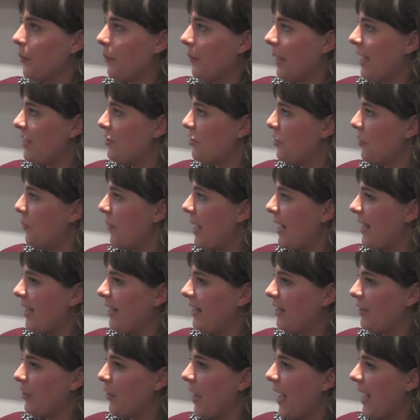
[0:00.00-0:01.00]
passionate about it
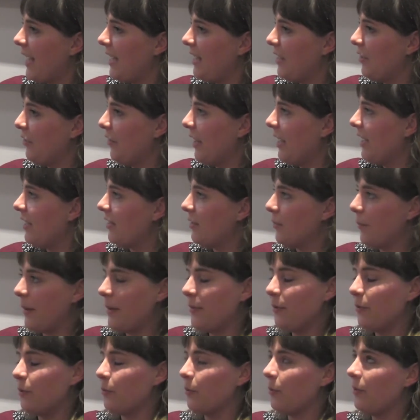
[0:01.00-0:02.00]
and you're hanging around,
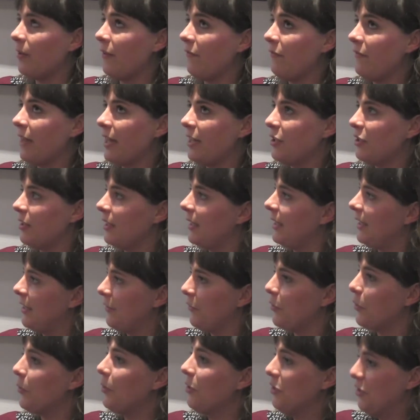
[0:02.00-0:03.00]
people will eventually give
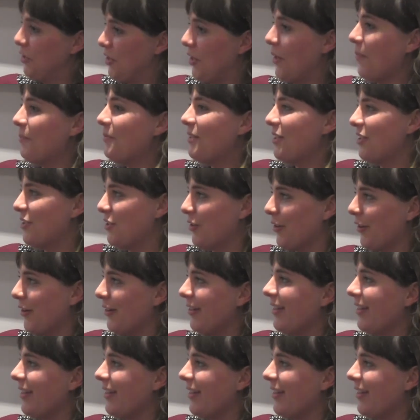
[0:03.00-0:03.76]
you a job to do.